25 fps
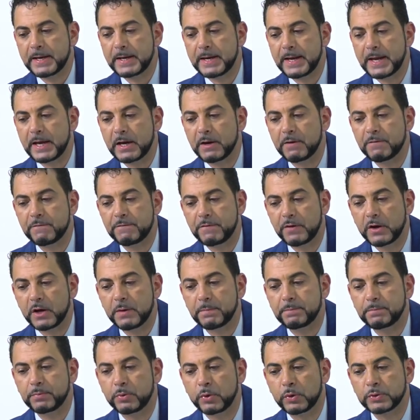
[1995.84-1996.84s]
Now, very
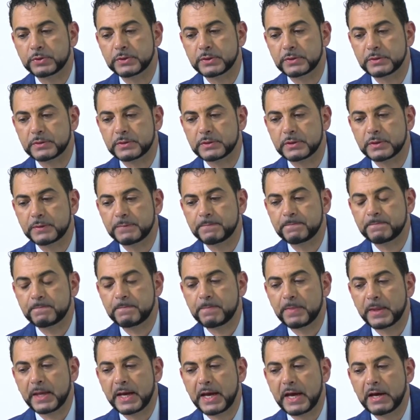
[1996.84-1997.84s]
important
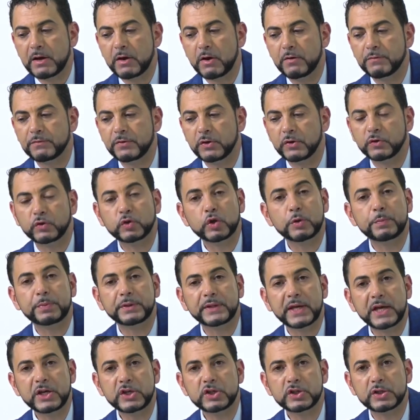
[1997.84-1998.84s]
of the
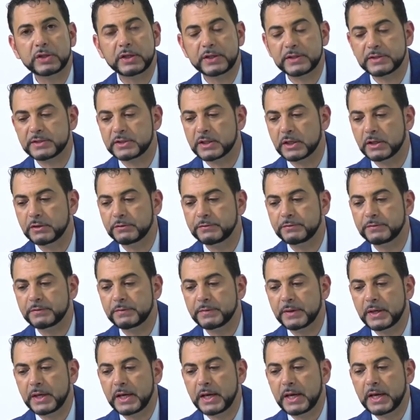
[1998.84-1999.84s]
interpretation itself,
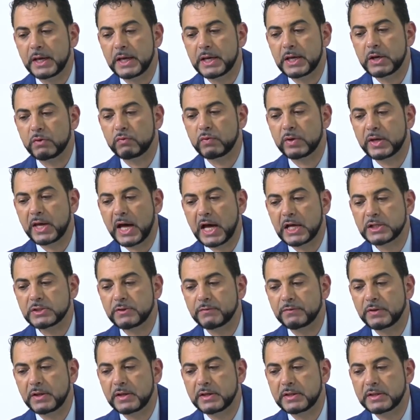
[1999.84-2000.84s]
regardless
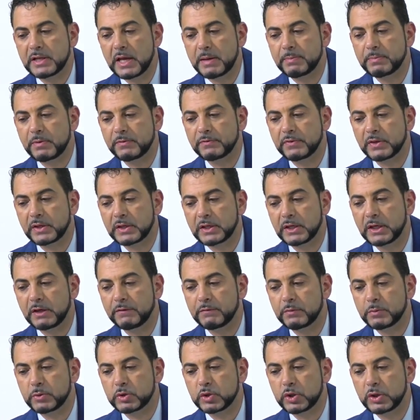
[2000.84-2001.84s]
of the number of the key
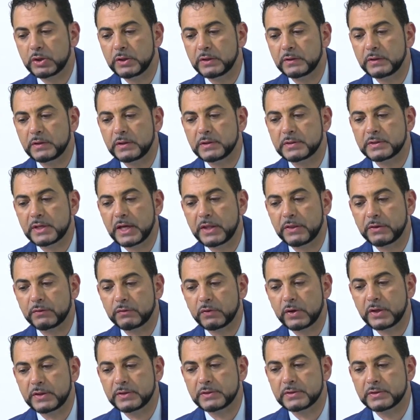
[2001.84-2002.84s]
opportunities and
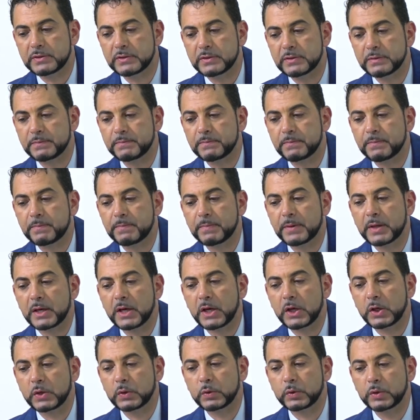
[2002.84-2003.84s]
threats
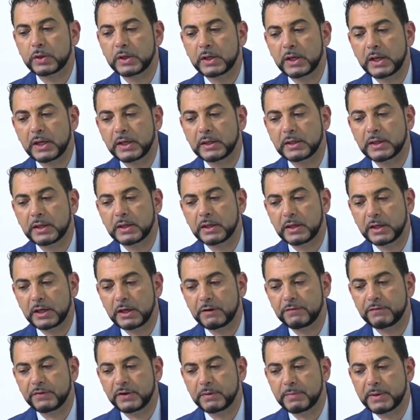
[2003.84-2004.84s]
included in the
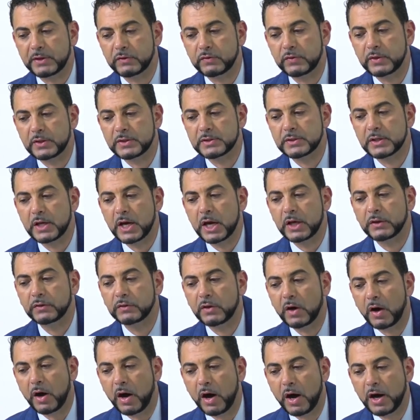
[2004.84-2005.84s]
EFE matrix,
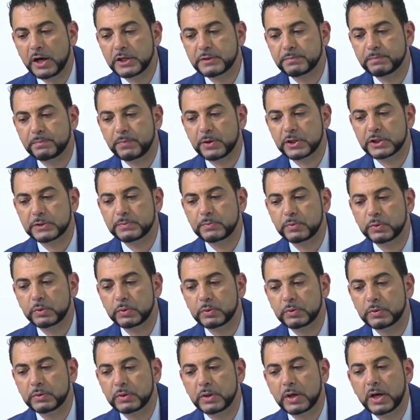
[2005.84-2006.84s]
the highest
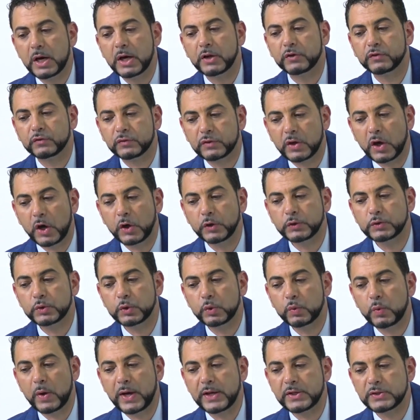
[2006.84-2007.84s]
possible
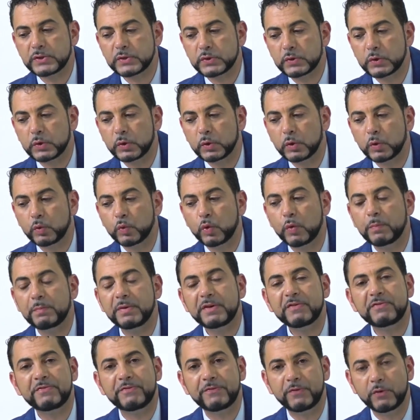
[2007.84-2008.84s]
total weight score will be
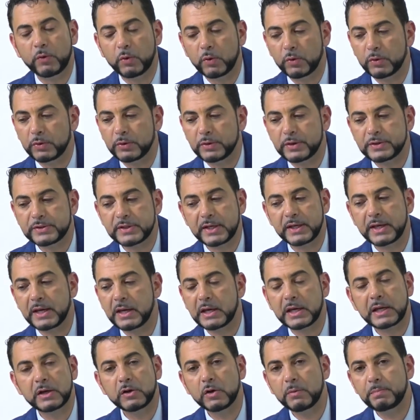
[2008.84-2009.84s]
4. So it
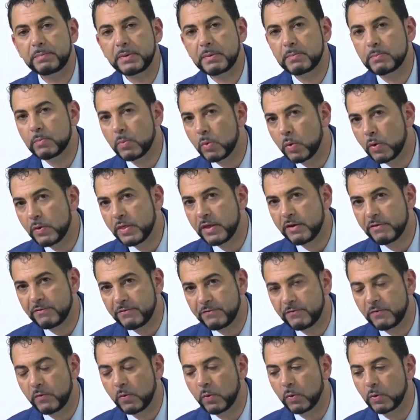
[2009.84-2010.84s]
cannot be more than
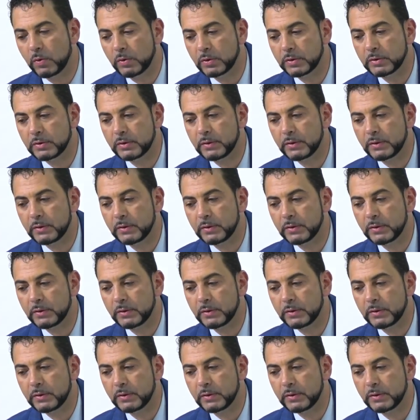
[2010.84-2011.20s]
4.